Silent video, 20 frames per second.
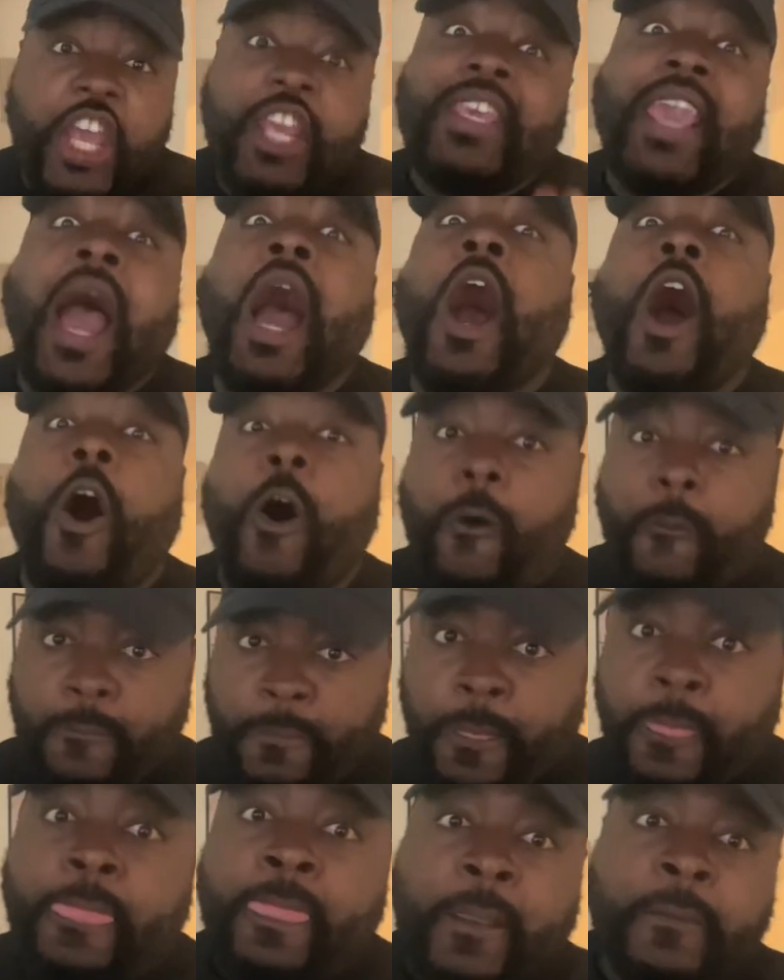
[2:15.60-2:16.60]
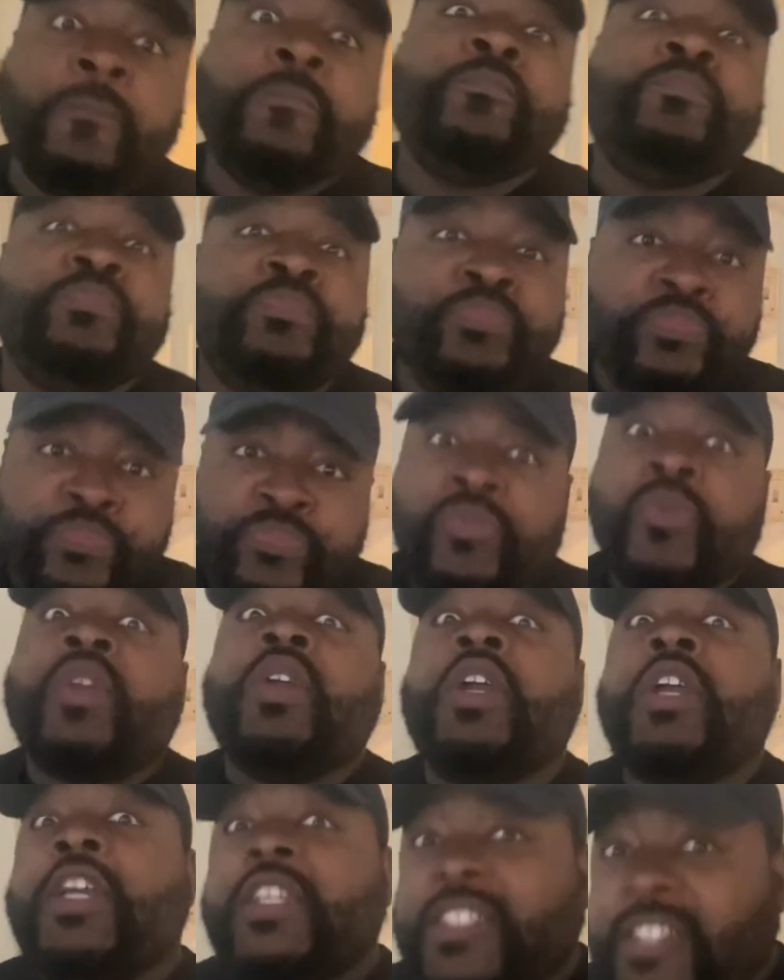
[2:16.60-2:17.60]
y'all
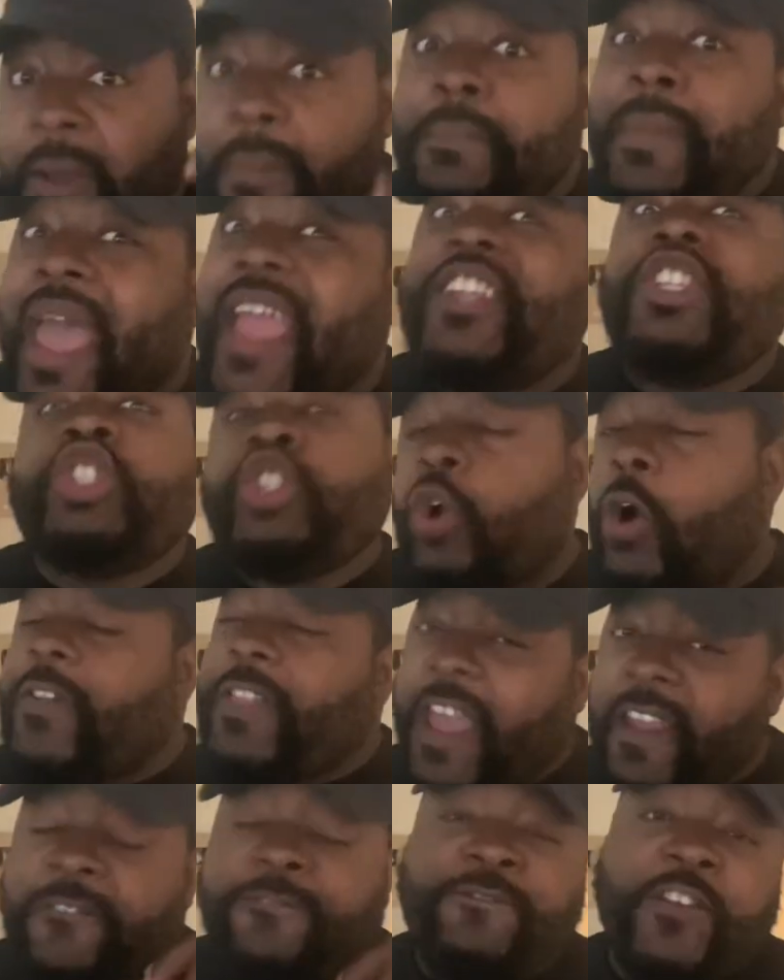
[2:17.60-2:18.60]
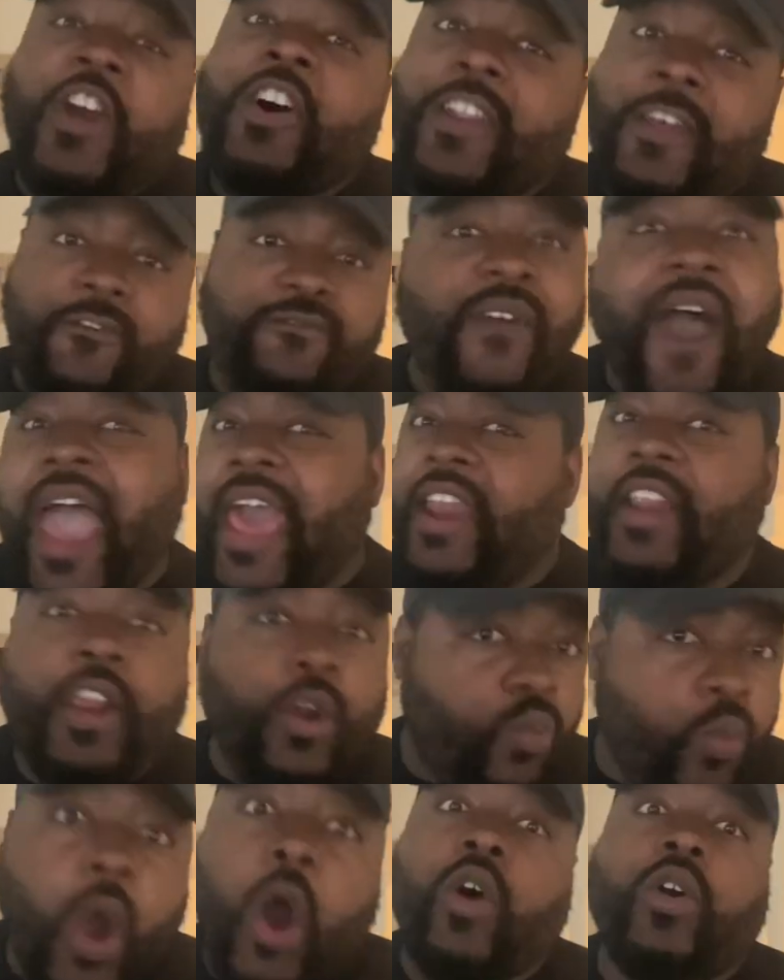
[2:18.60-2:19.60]
to make sure they feel invited
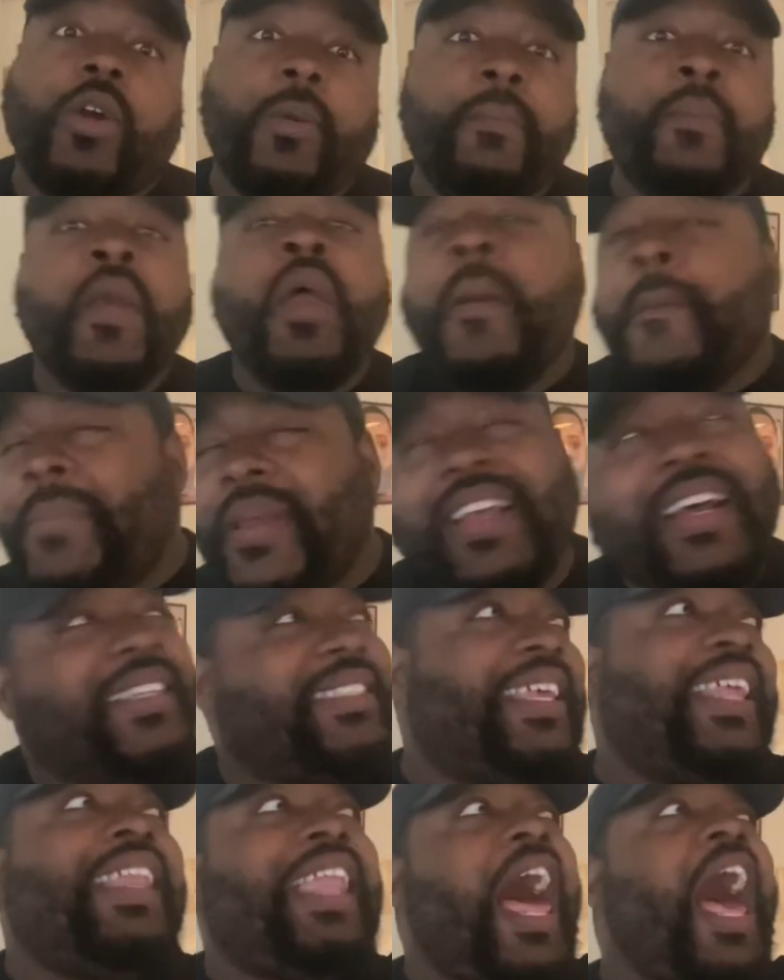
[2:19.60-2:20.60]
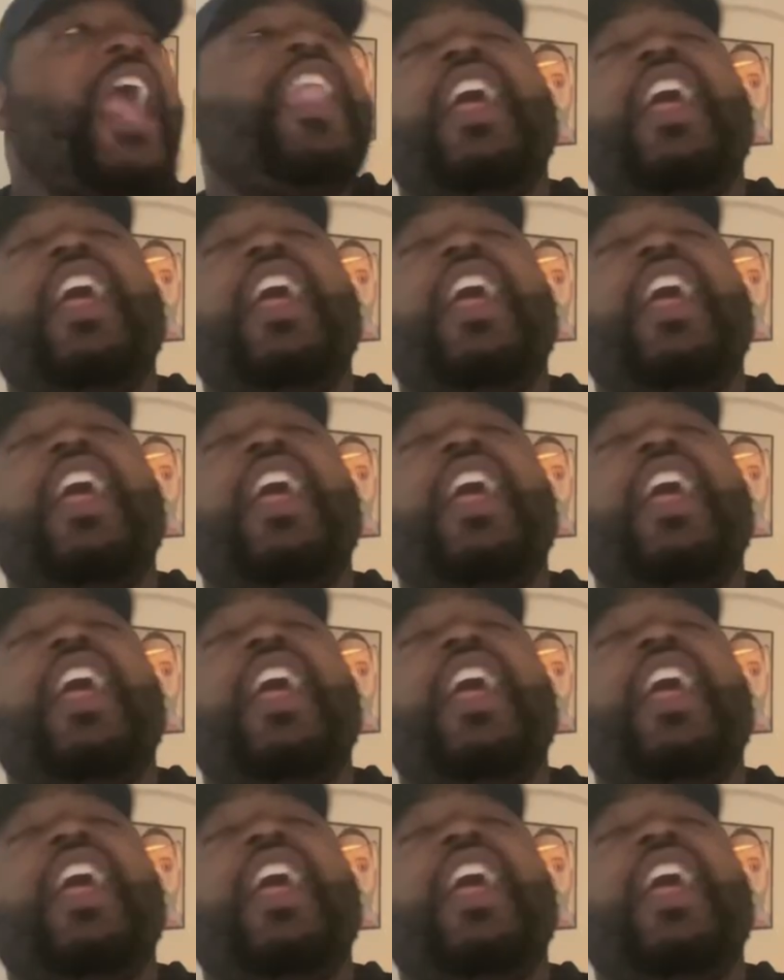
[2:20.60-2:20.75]
and welcome. Because a lot